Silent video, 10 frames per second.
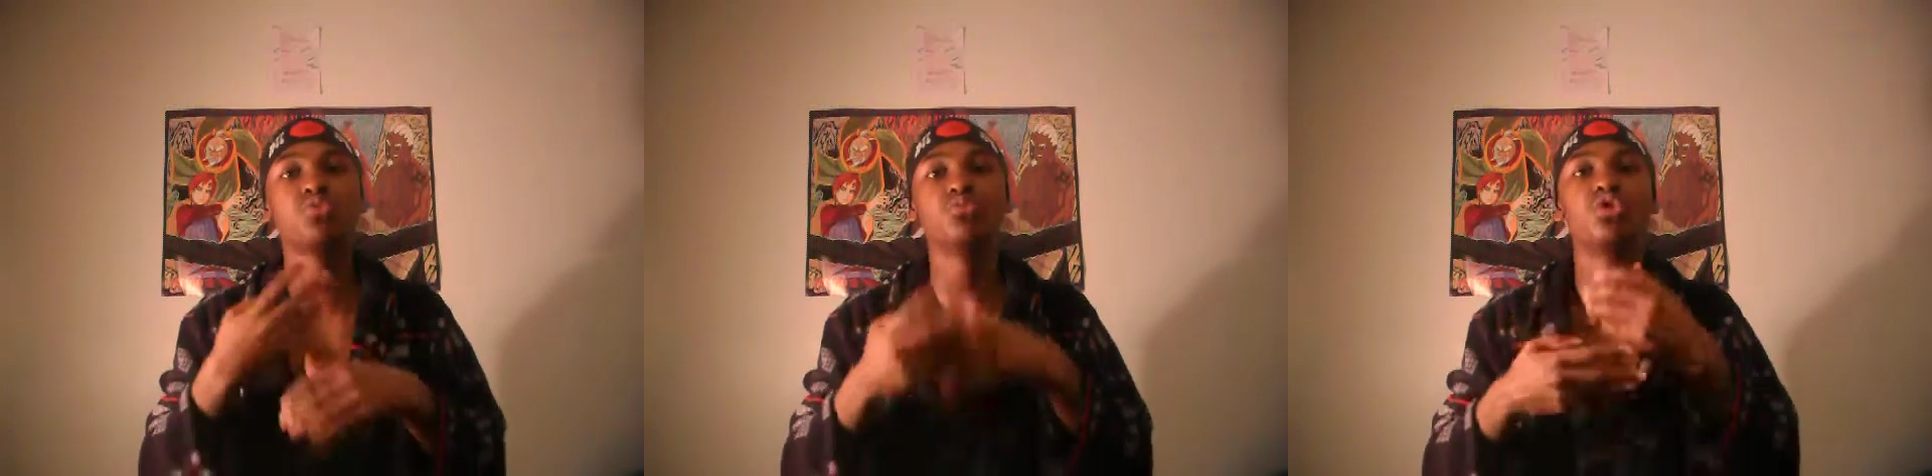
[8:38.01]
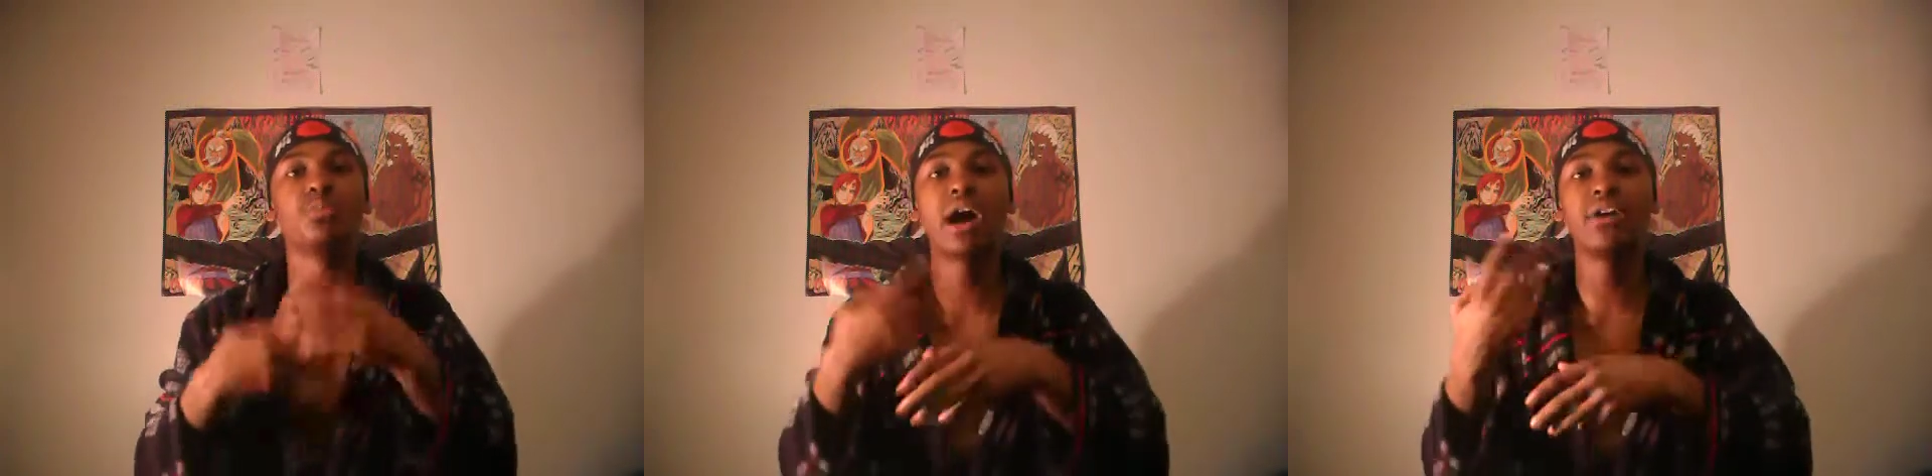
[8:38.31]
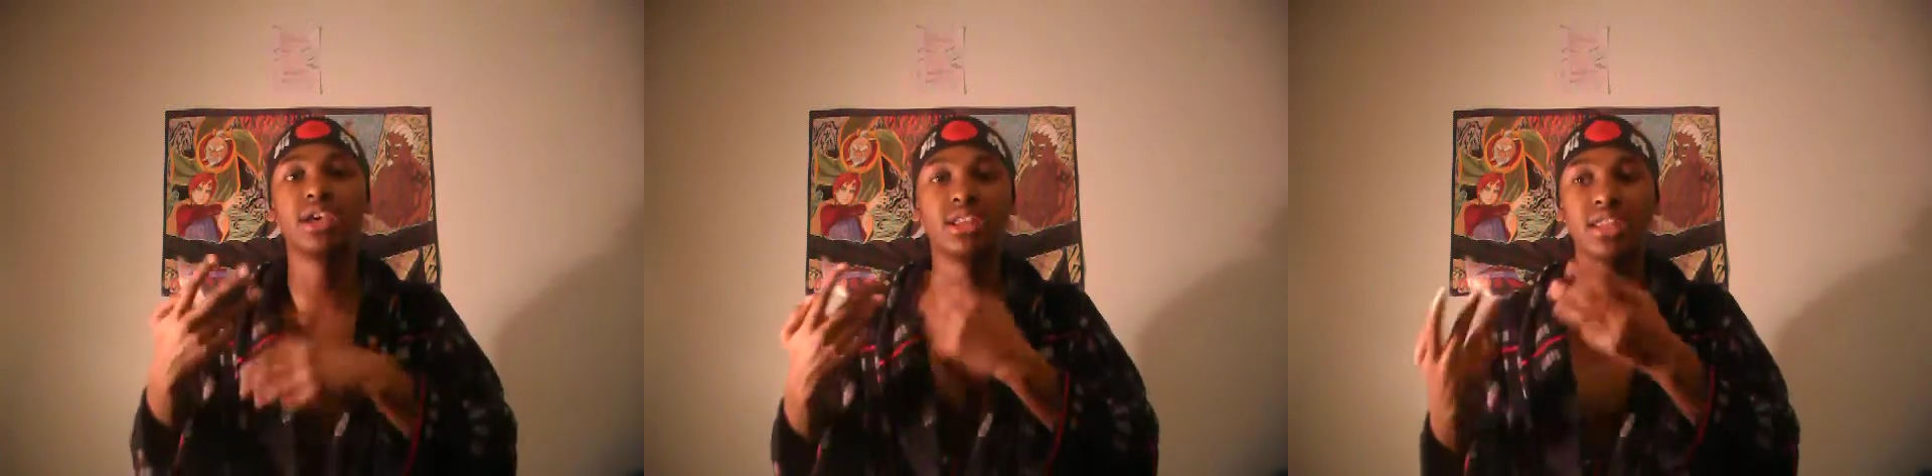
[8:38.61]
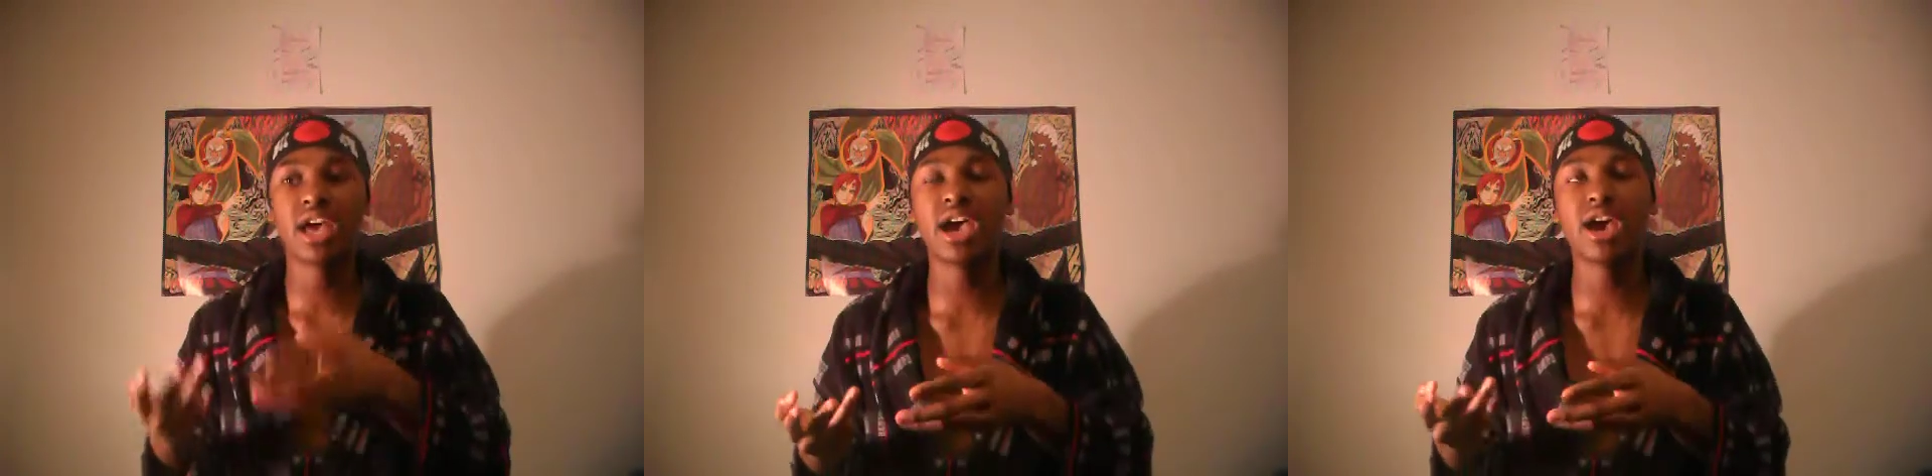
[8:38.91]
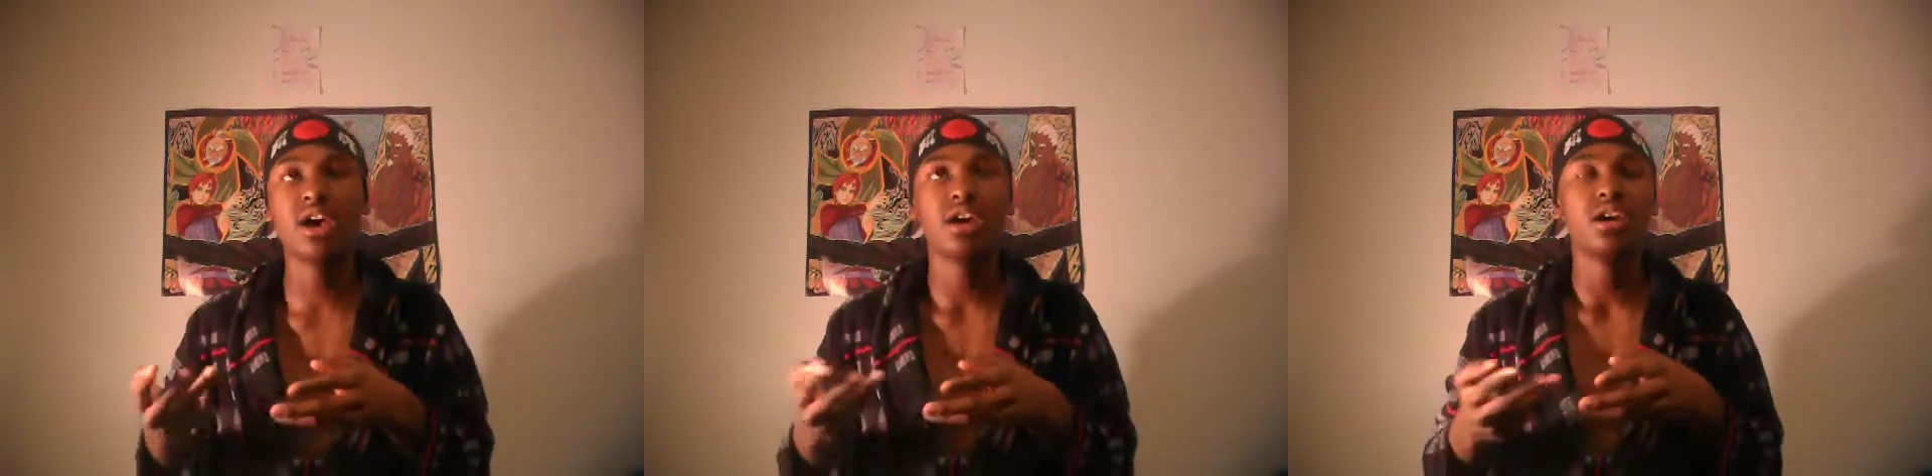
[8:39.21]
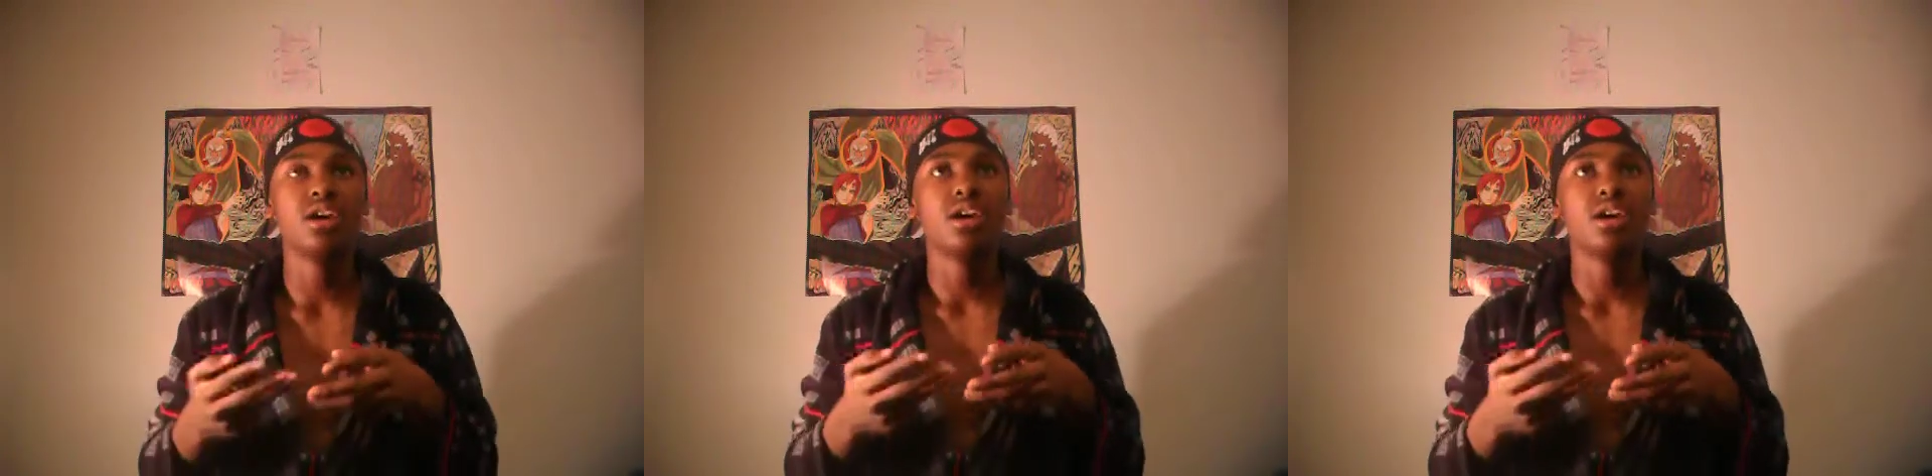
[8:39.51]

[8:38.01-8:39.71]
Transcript: I'll talk more about it in there.